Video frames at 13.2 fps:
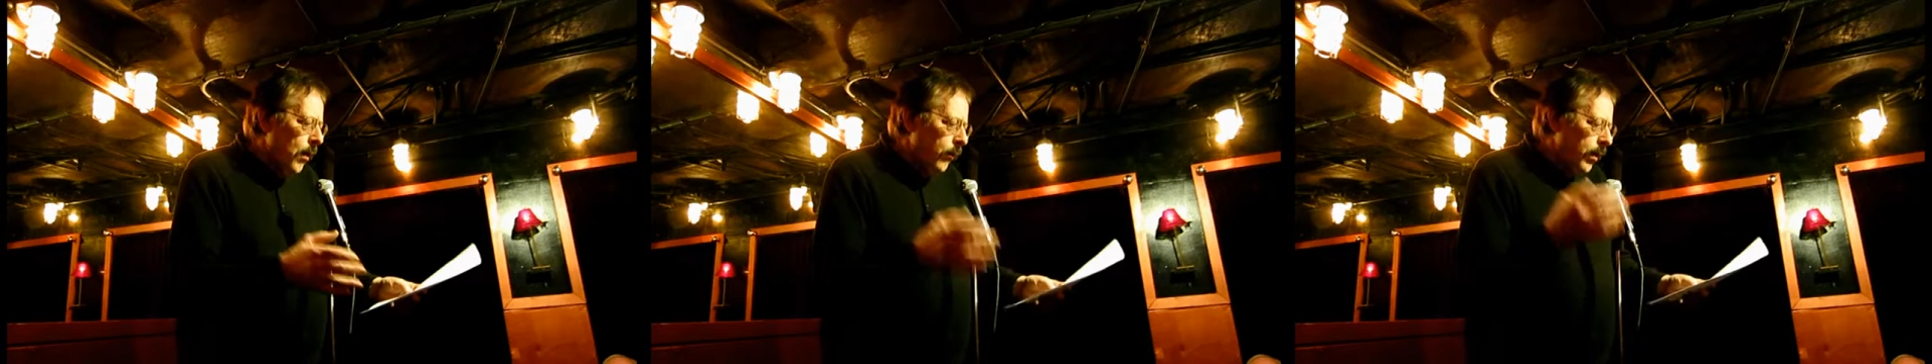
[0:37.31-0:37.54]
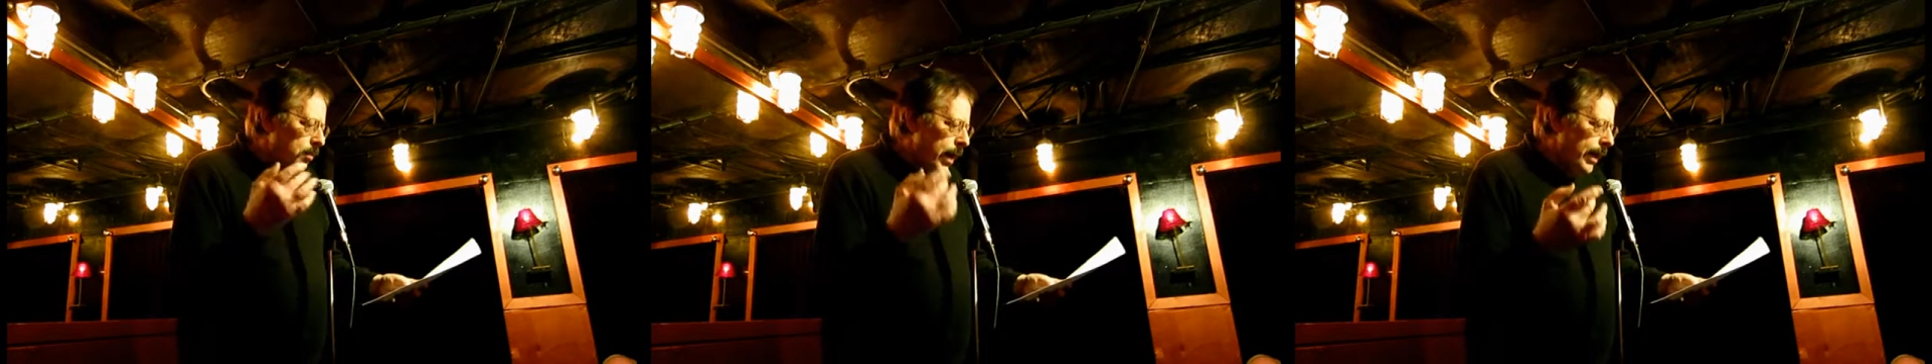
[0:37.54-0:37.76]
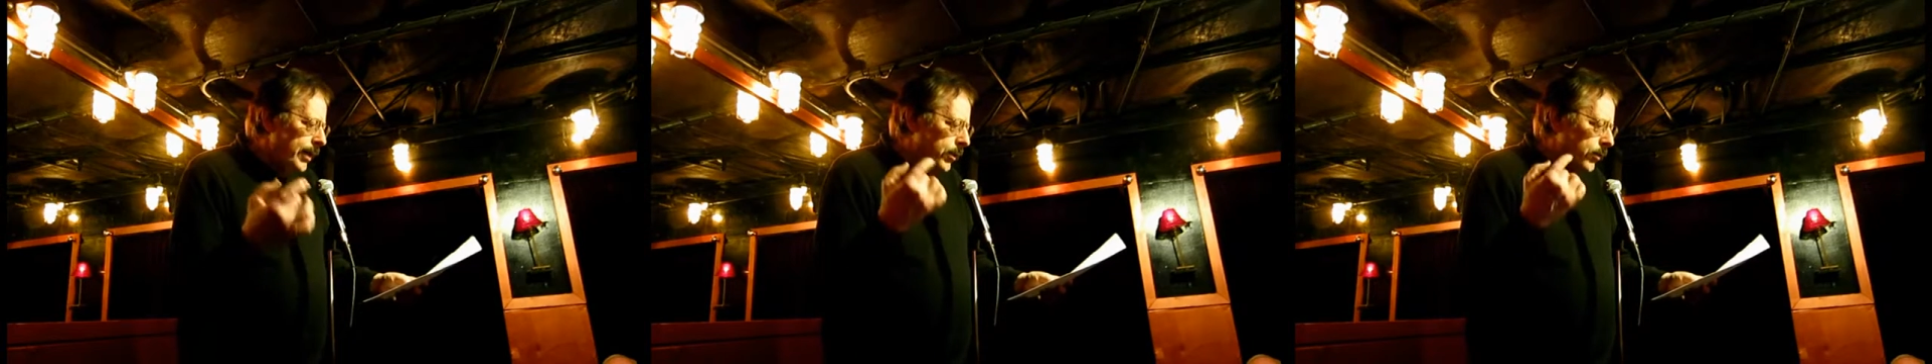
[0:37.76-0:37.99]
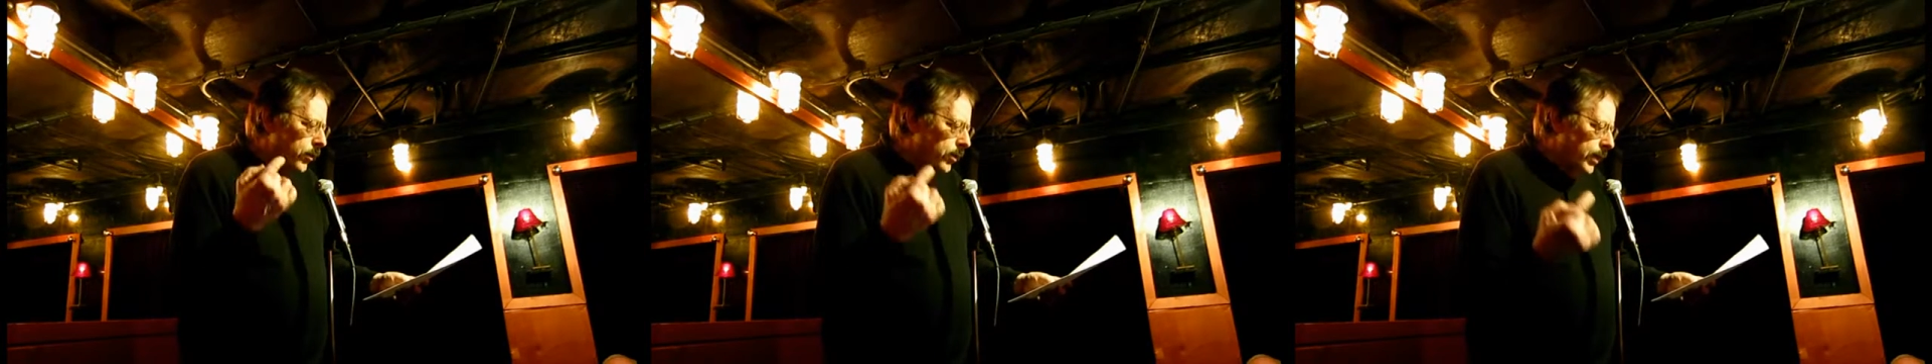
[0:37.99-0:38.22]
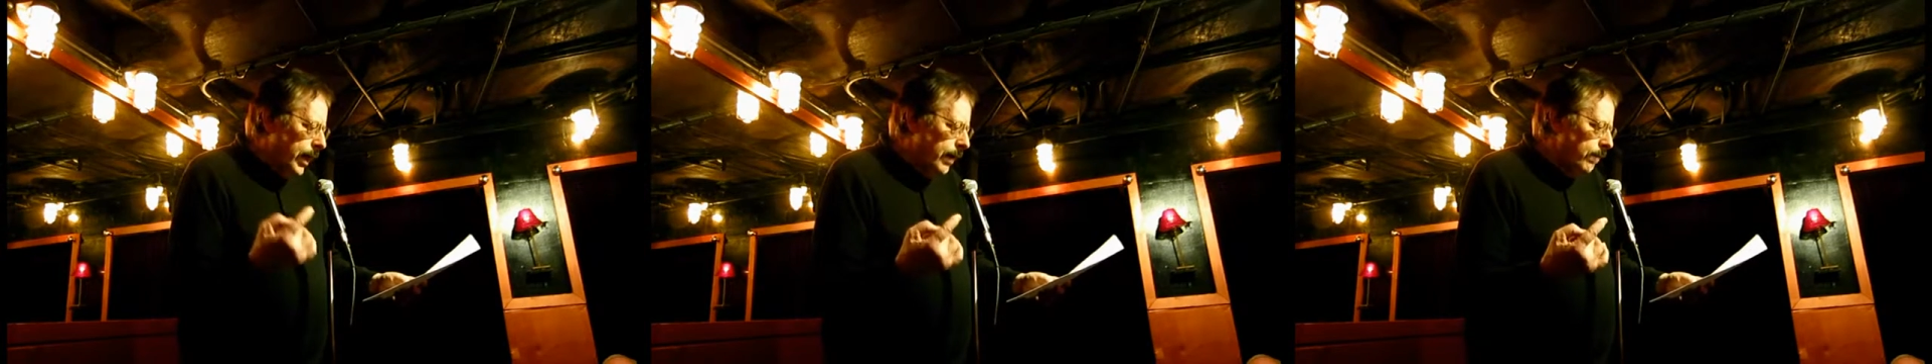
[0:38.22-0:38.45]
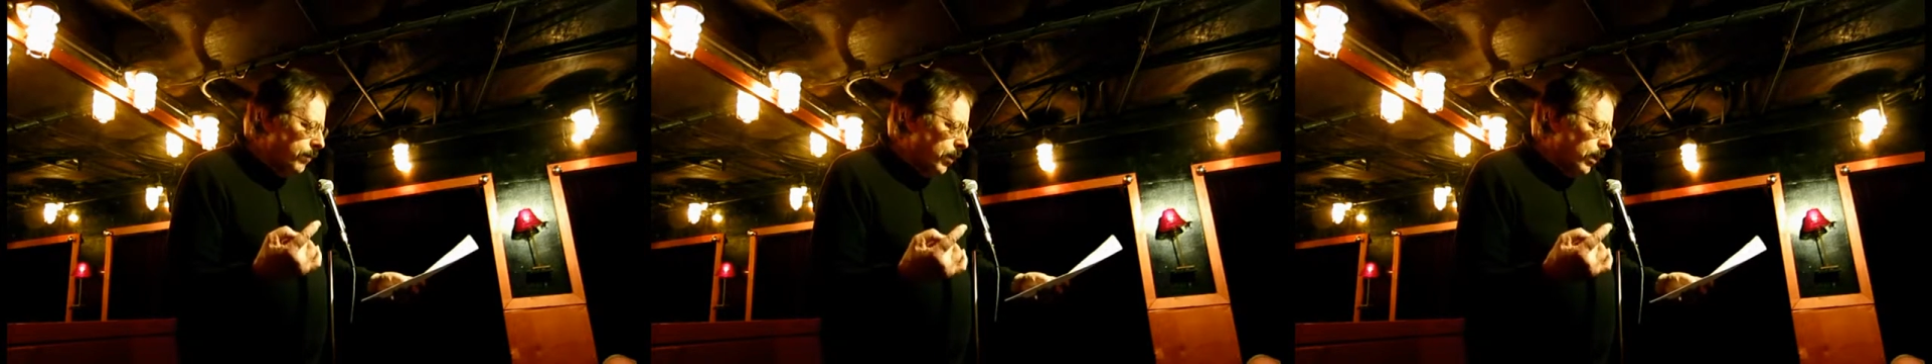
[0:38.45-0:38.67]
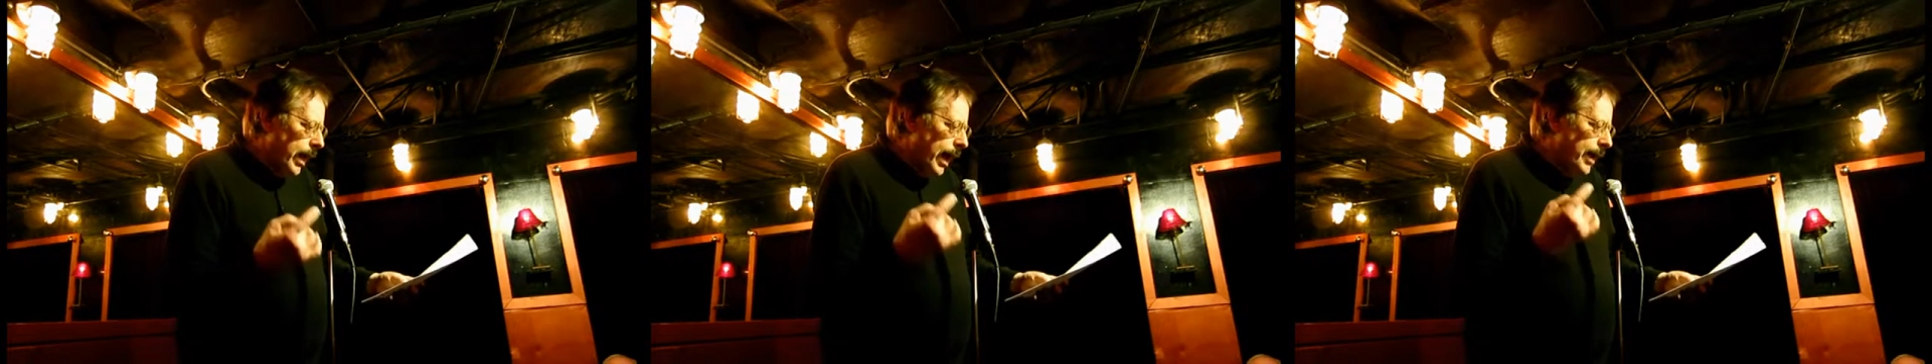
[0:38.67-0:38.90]
We made it through
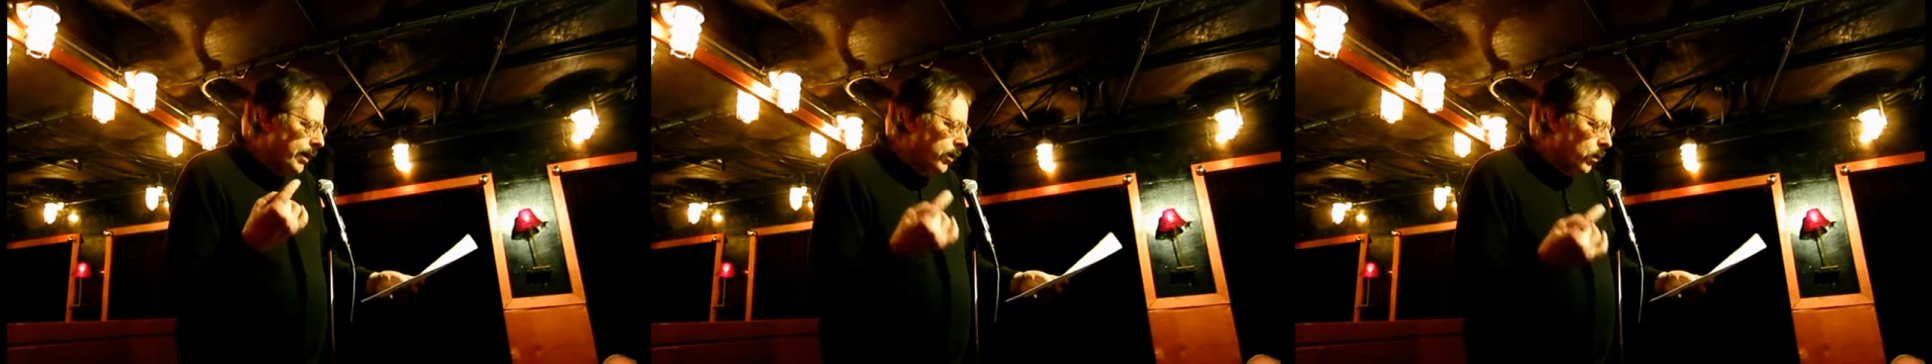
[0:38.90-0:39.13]
Denver and headed